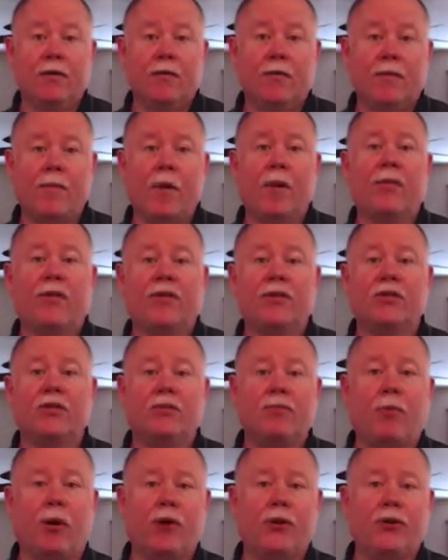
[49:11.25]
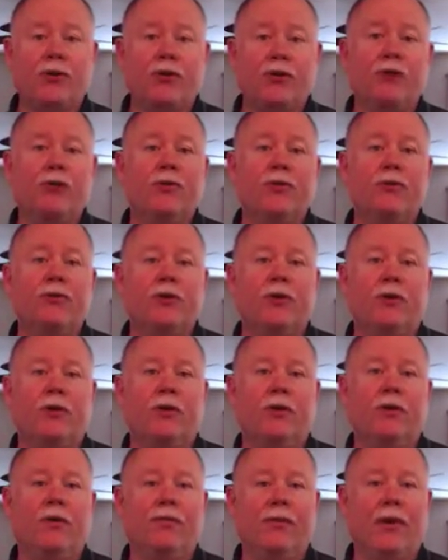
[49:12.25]
Remember, this is part two,
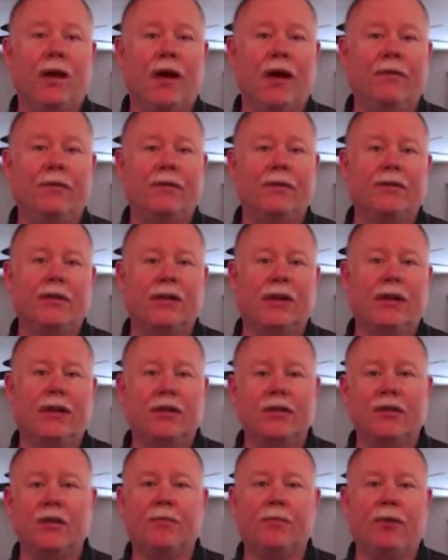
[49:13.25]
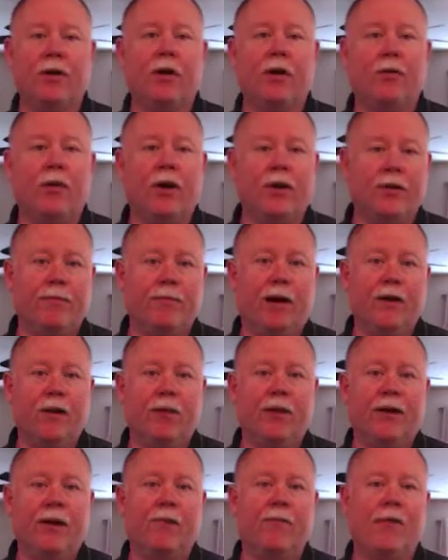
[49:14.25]
so if you haven't uh, listened to part one, you might
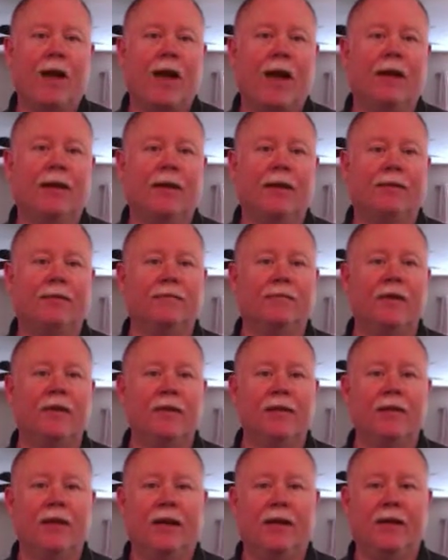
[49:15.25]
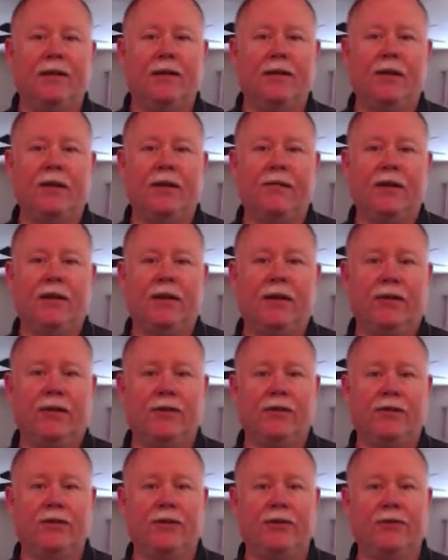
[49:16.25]
want to go back and, and give it a
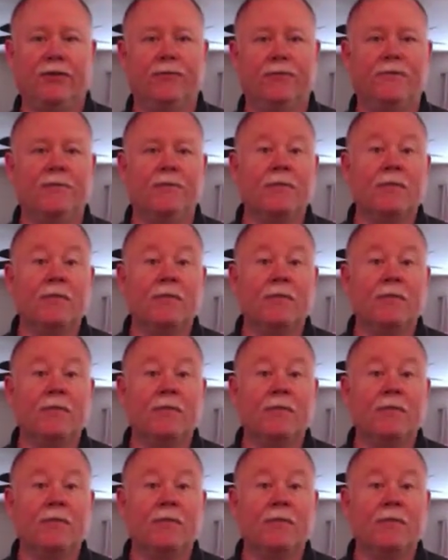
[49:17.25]
listen too.